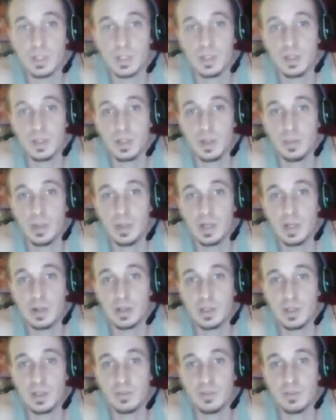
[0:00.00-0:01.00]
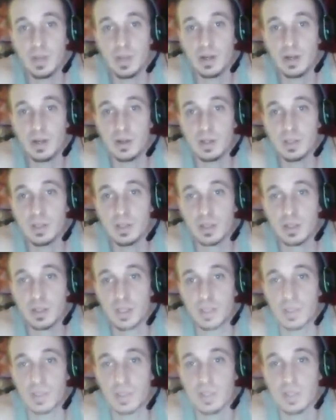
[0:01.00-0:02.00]
to the appearance of paradox and the
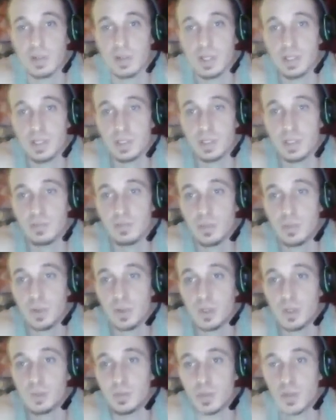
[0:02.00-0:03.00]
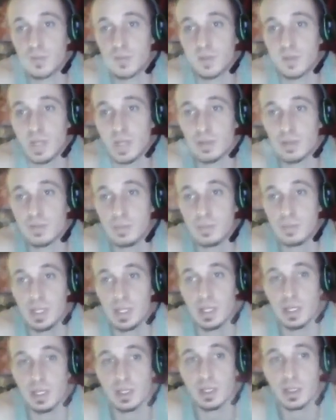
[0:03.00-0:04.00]
consideration of the problems of life and
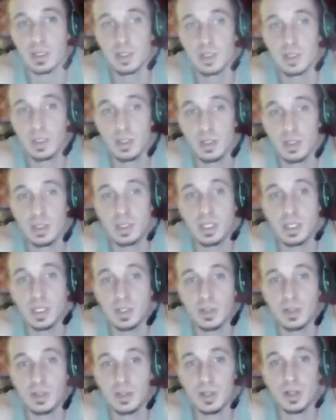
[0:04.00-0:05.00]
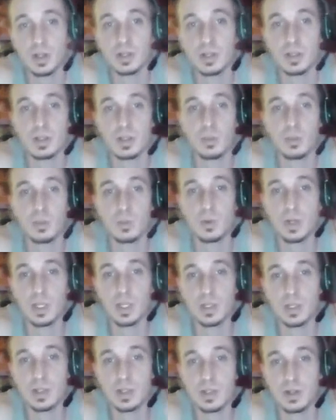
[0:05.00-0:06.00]
being. The teachers are constantly
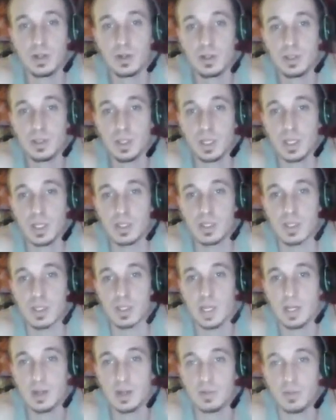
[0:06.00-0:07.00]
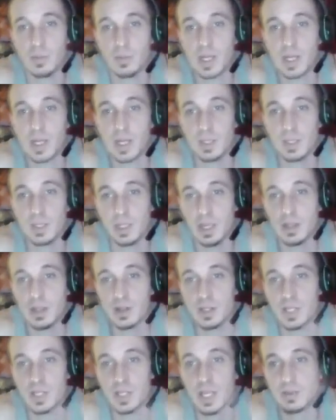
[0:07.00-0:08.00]
warning their students against the error of omitting the other
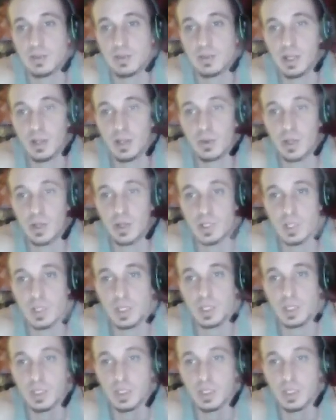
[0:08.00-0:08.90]
side of any question.